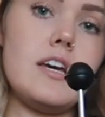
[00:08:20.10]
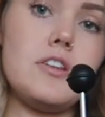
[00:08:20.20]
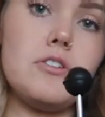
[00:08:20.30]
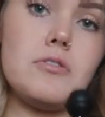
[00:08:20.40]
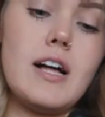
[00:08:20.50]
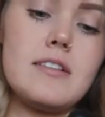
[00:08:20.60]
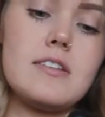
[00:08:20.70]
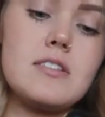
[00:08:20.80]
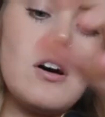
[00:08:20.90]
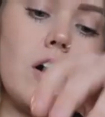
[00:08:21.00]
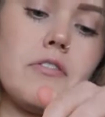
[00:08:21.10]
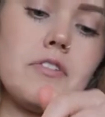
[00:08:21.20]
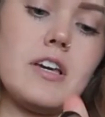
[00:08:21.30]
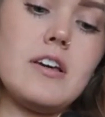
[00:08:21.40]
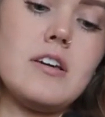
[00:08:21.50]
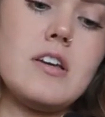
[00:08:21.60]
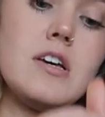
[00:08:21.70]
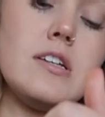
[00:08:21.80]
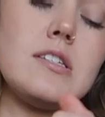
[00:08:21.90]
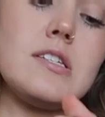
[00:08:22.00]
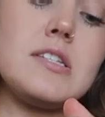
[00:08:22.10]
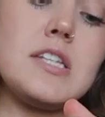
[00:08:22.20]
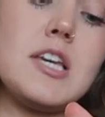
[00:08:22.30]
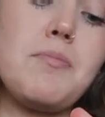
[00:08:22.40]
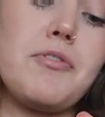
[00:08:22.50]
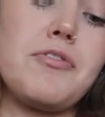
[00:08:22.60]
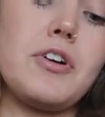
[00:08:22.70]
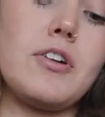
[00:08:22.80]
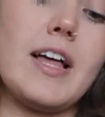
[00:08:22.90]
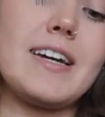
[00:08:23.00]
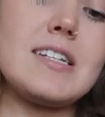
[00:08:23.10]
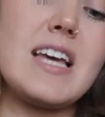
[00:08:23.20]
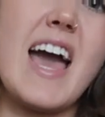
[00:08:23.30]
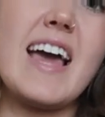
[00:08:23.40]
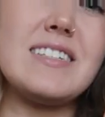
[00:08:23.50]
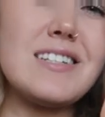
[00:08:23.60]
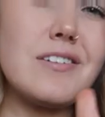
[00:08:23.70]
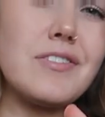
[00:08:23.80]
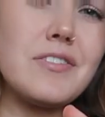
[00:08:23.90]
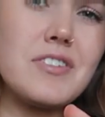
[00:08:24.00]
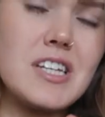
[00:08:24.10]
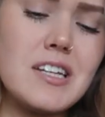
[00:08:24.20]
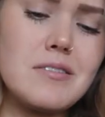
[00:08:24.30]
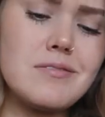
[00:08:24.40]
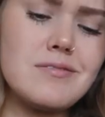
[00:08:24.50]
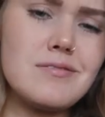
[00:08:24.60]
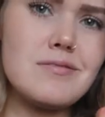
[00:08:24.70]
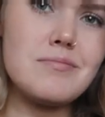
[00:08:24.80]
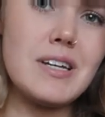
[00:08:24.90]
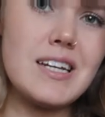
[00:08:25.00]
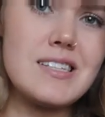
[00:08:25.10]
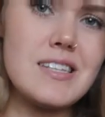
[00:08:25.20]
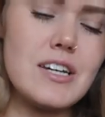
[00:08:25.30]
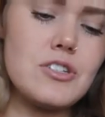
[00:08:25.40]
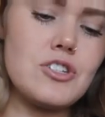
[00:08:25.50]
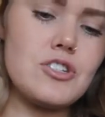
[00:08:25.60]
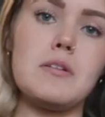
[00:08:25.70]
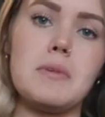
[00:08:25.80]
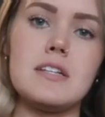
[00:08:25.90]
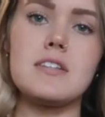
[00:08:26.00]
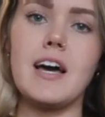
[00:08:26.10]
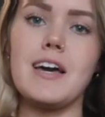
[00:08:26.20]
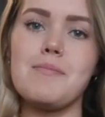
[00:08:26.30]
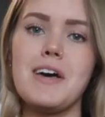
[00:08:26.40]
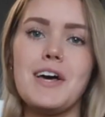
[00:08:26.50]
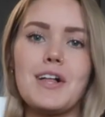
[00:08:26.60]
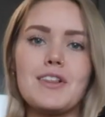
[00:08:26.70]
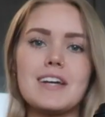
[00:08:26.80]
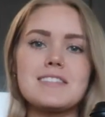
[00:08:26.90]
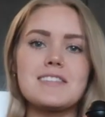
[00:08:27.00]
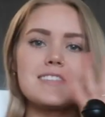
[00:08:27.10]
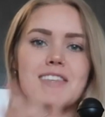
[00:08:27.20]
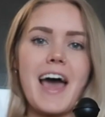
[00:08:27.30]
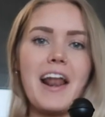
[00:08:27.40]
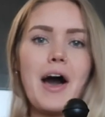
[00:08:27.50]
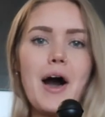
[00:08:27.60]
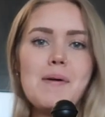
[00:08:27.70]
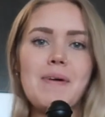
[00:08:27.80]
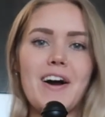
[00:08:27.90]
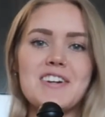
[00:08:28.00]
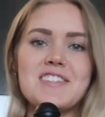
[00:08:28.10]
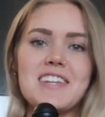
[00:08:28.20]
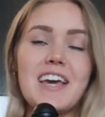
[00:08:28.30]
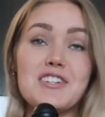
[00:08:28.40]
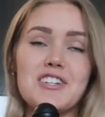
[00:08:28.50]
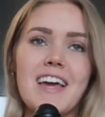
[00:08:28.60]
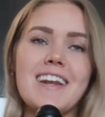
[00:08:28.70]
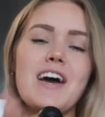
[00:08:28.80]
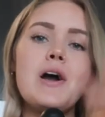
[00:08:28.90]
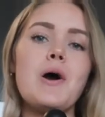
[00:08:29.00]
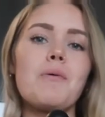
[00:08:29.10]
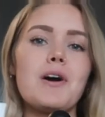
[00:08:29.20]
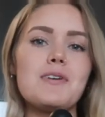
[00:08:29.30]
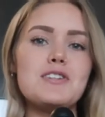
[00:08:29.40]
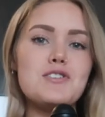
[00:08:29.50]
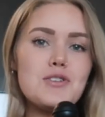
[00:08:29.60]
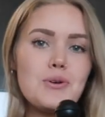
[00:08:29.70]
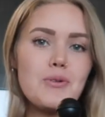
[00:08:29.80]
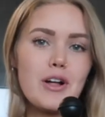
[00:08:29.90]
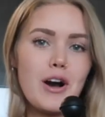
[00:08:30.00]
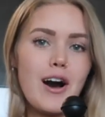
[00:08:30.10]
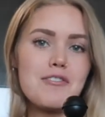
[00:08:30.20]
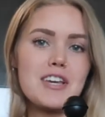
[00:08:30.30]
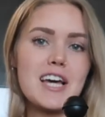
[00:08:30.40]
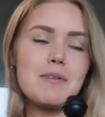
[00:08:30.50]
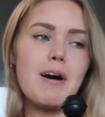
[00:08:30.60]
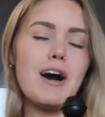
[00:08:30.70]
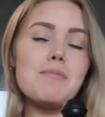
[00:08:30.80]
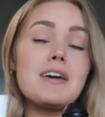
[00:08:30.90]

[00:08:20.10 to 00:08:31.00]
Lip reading: and you let this coffee steep for like 10 to 15 minutes-ish. In the meantime, let's set up our station where we do the coffee enema,